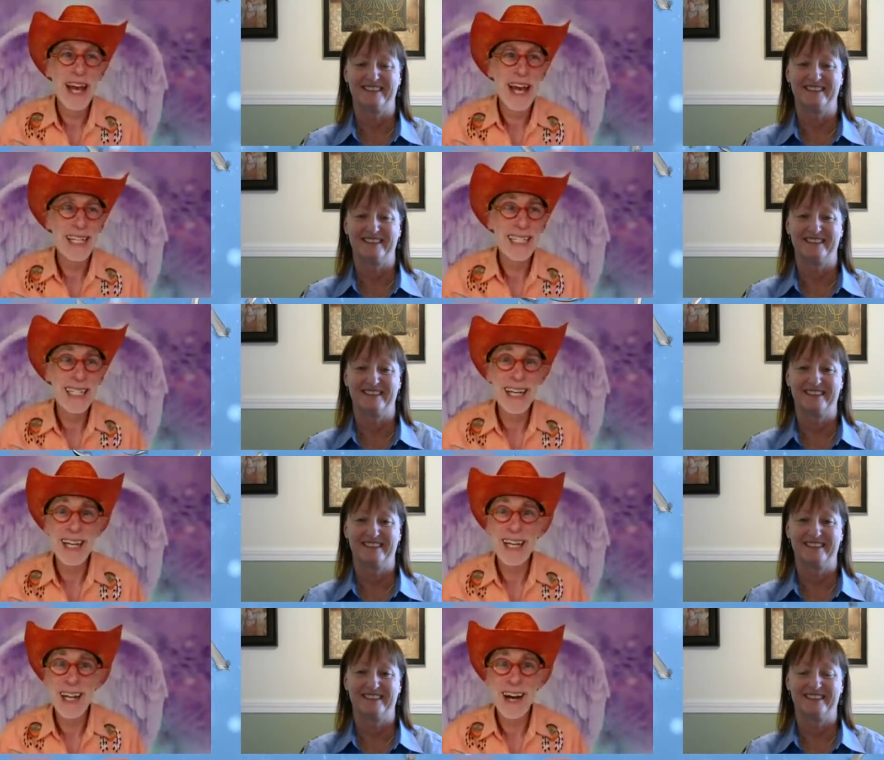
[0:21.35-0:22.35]
Speaker 1: And
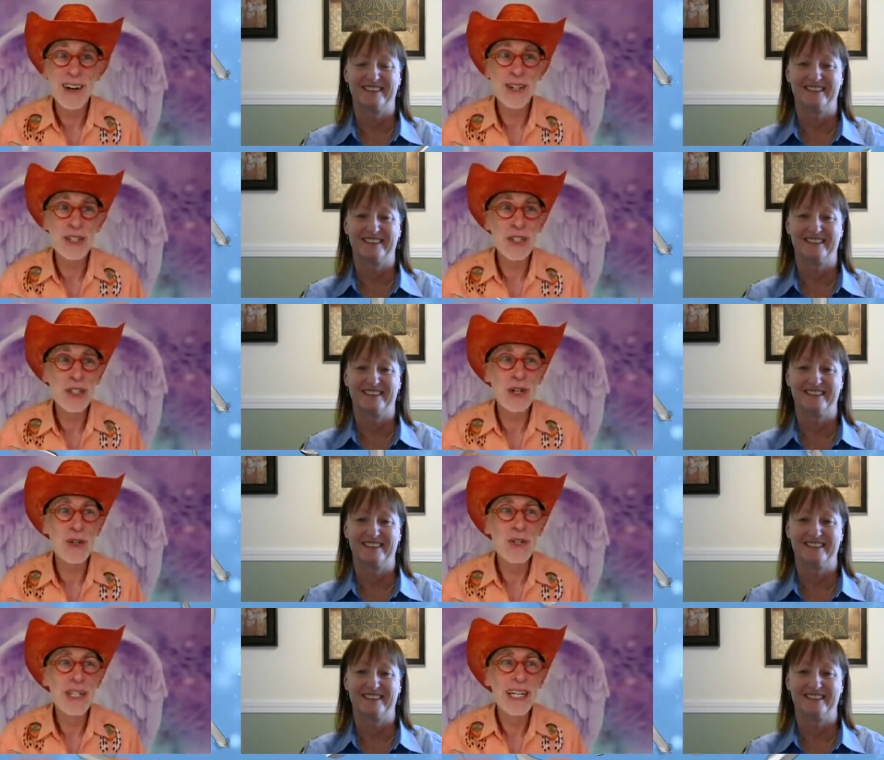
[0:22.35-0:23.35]
today on our
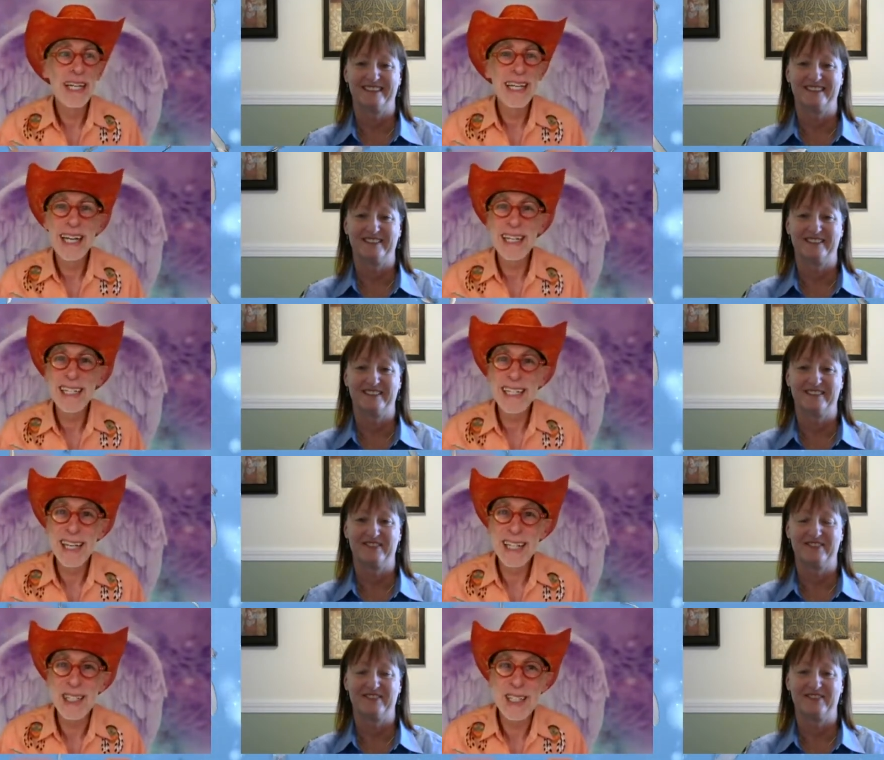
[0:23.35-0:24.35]
show, Kelly
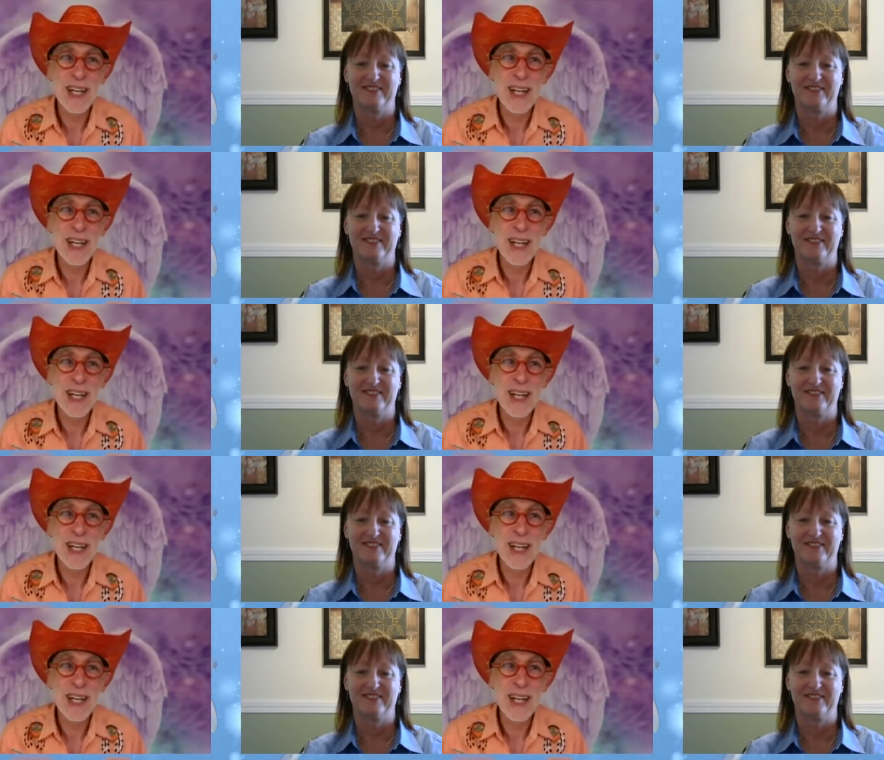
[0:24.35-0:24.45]
Kaelin,